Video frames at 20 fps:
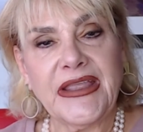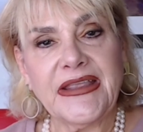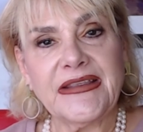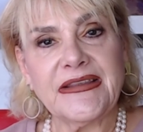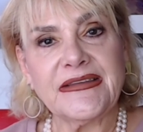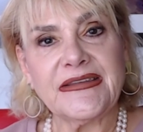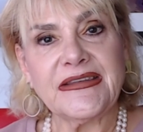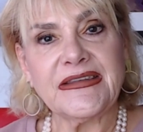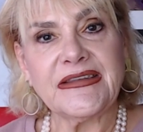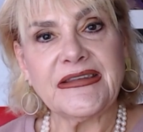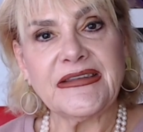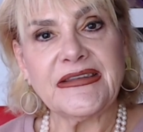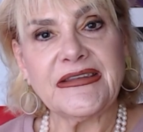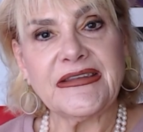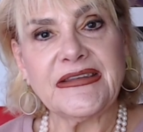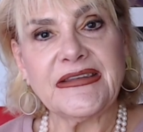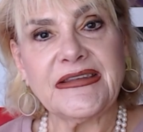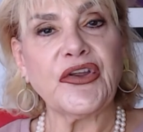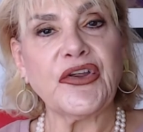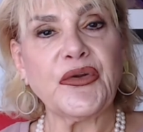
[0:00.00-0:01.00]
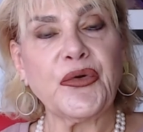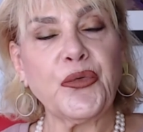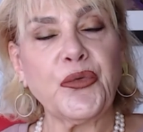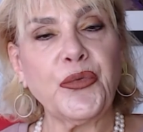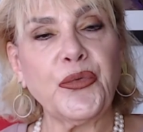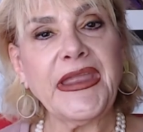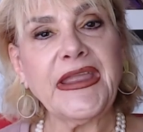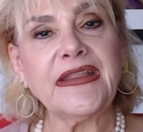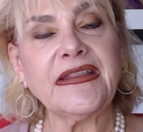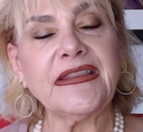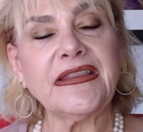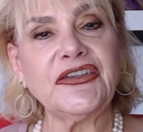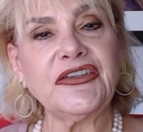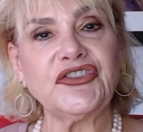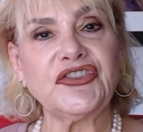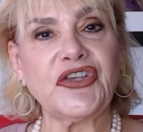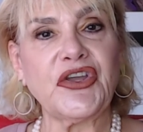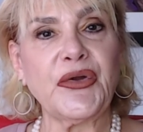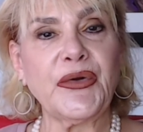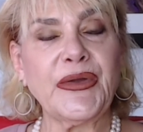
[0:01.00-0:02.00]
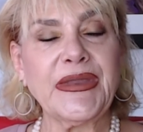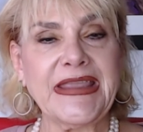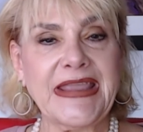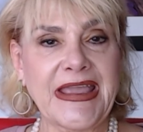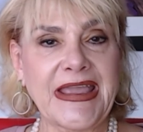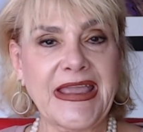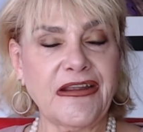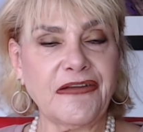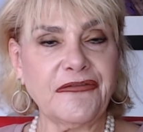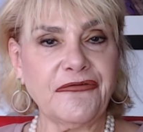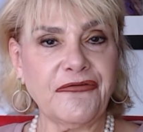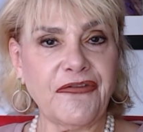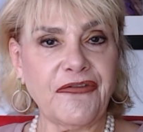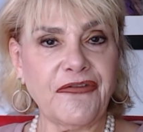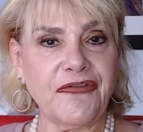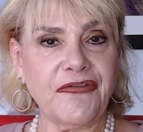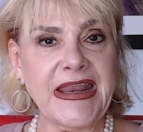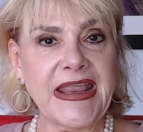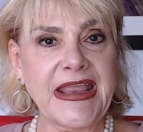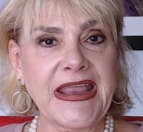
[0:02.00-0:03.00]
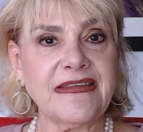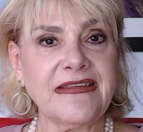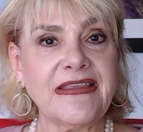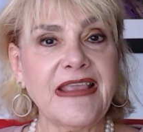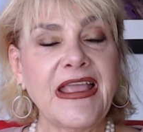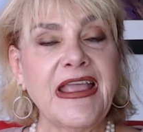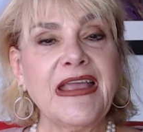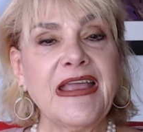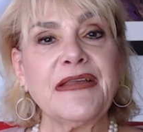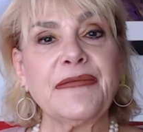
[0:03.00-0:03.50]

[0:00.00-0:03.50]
is start a weekly show again on Fridays,